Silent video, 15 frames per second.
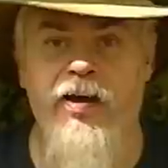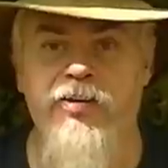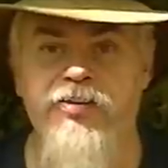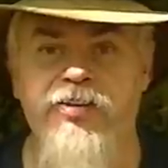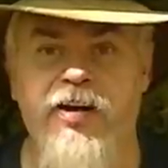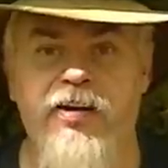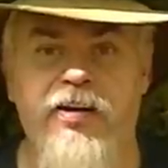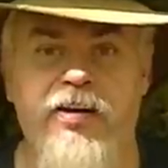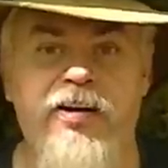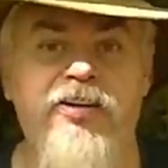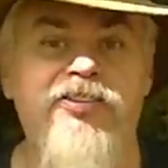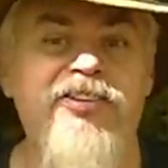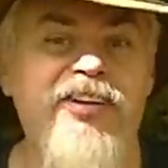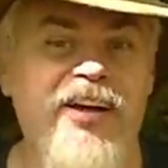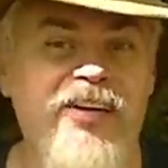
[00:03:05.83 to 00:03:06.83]
outside edge?
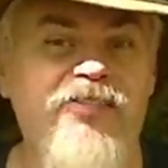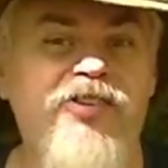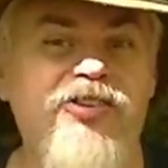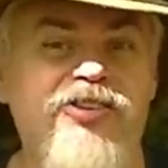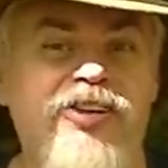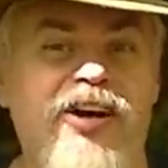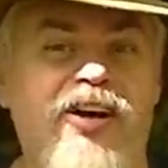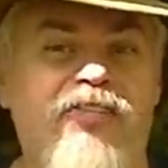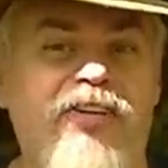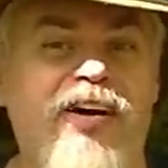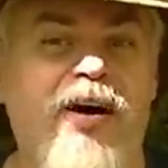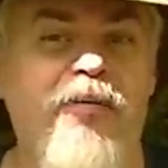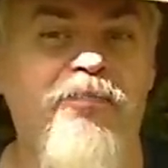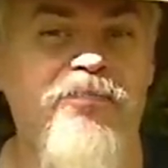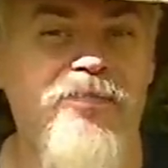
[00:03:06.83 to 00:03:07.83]
Give yourself
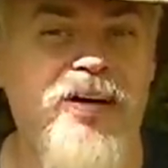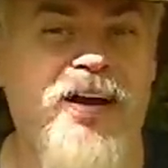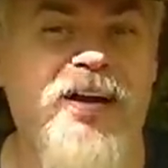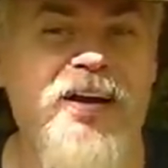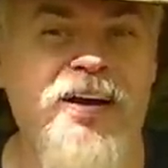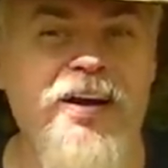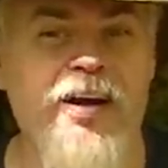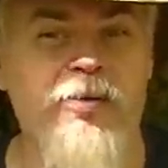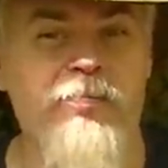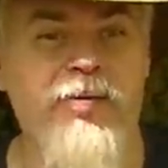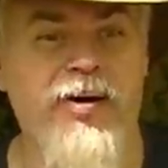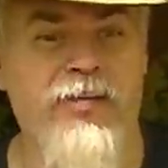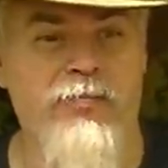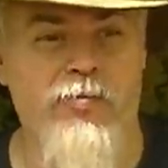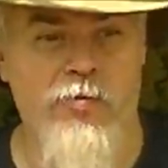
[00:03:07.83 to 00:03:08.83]
a little
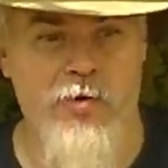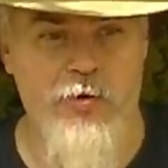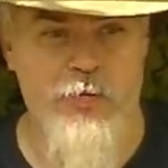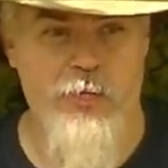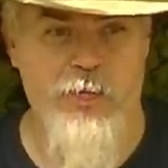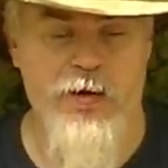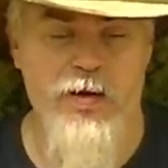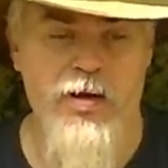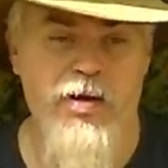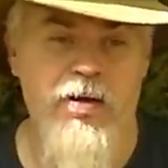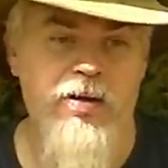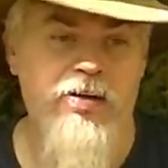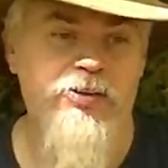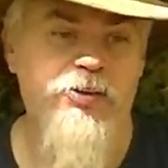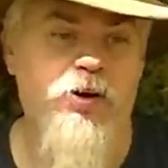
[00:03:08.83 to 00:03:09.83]
bit of room.
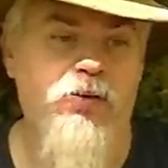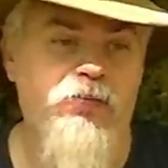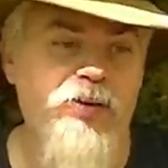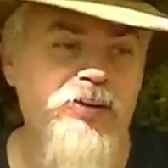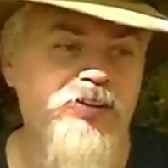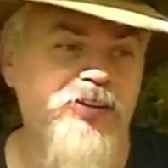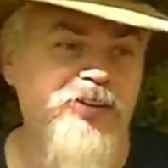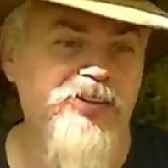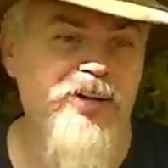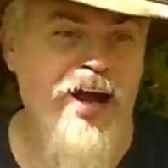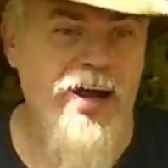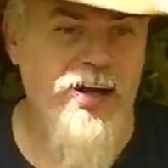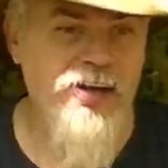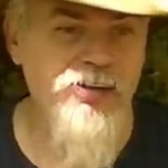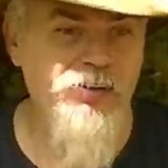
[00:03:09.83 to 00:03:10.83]
So if it's
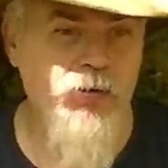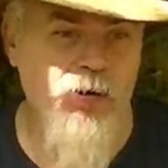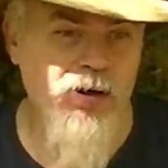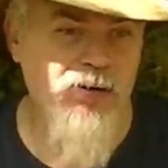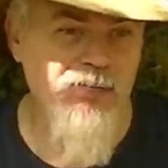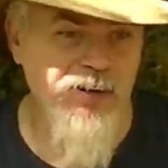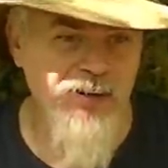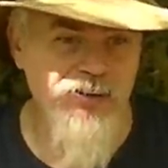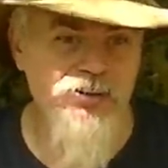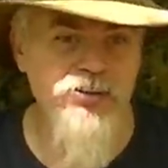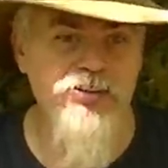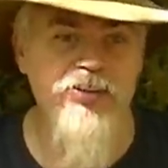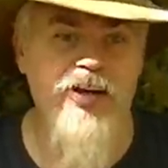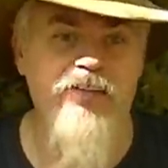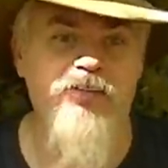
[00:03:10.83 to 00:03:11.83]
exactly 12
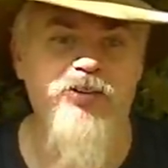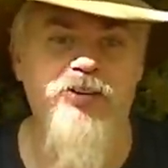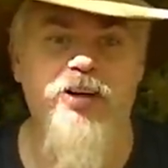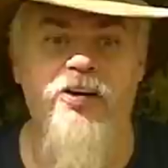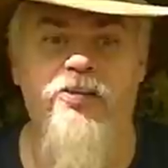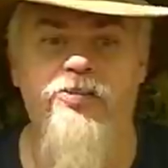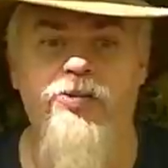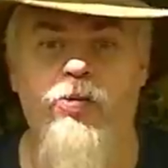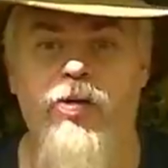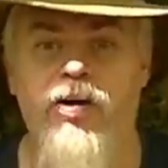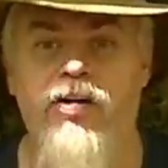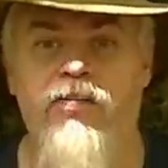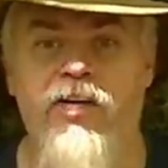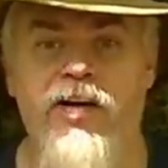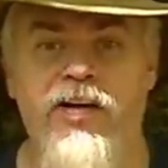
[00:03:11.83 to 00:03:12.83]
inches, give yourself
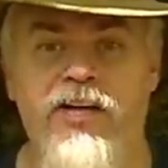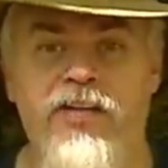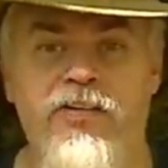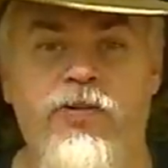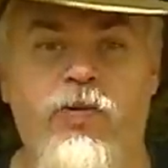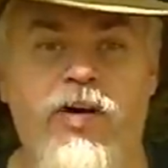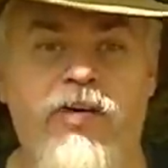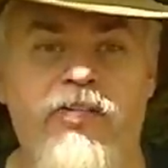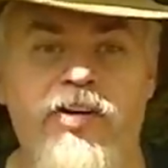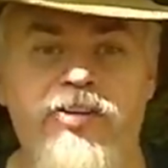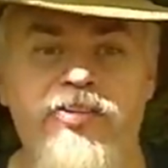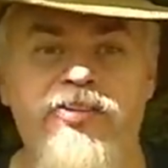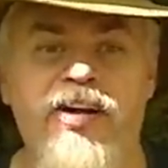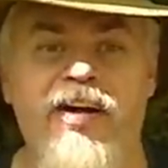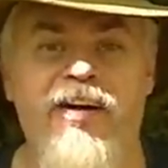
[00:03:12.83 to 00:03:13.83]
12
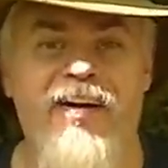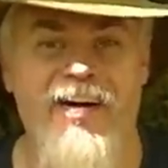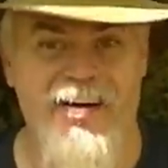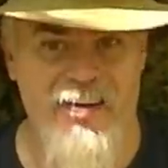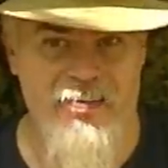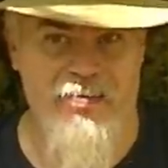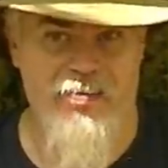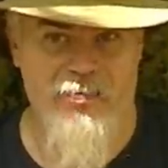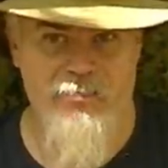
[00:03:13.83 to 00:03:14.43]
inches and an eighth,